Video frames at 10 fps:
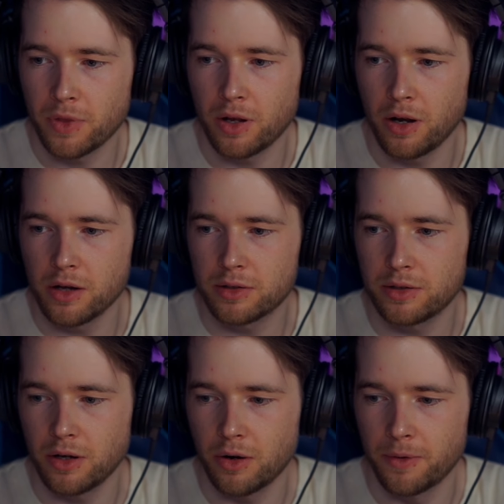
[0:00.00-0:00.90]

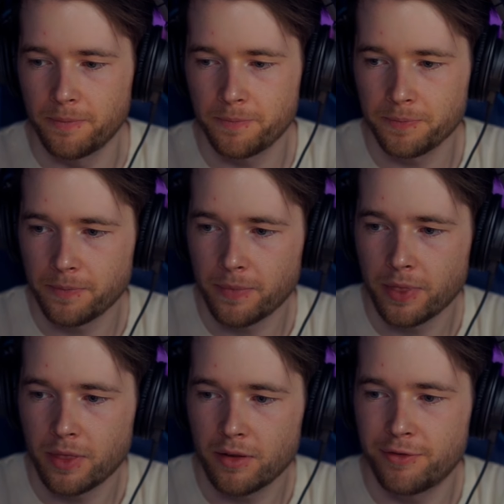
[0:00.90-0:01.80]
Luxio.
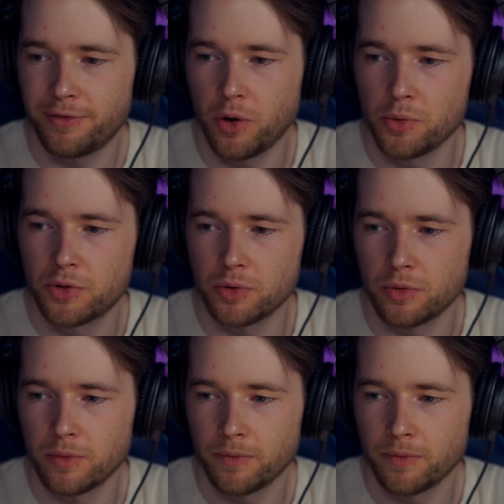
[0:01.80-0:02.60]
Floatzel.